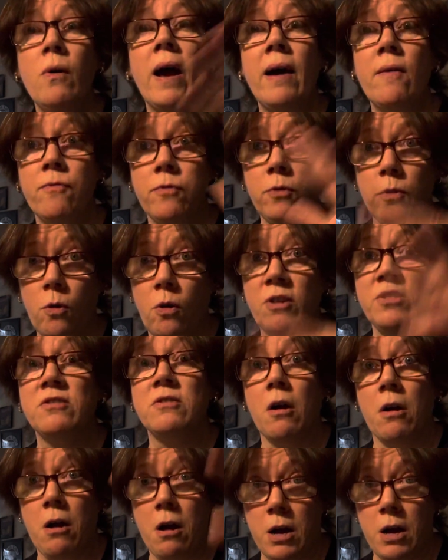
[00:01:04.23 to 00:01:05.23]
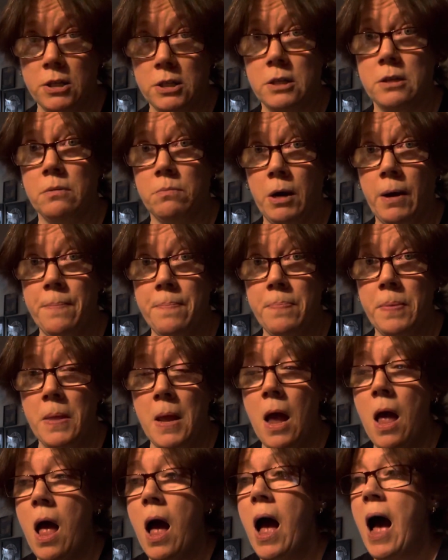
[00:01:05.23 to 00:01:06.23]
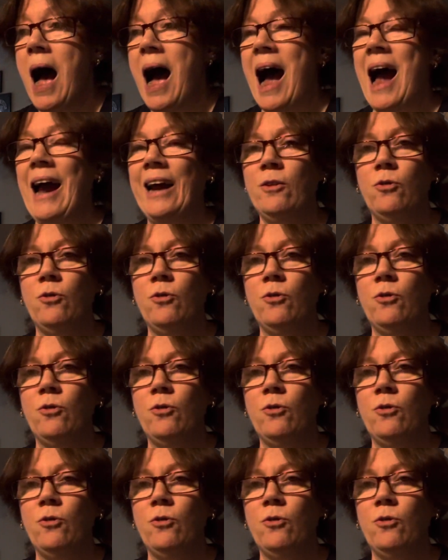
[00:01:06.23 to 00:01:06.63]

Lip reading: have lost a customer. I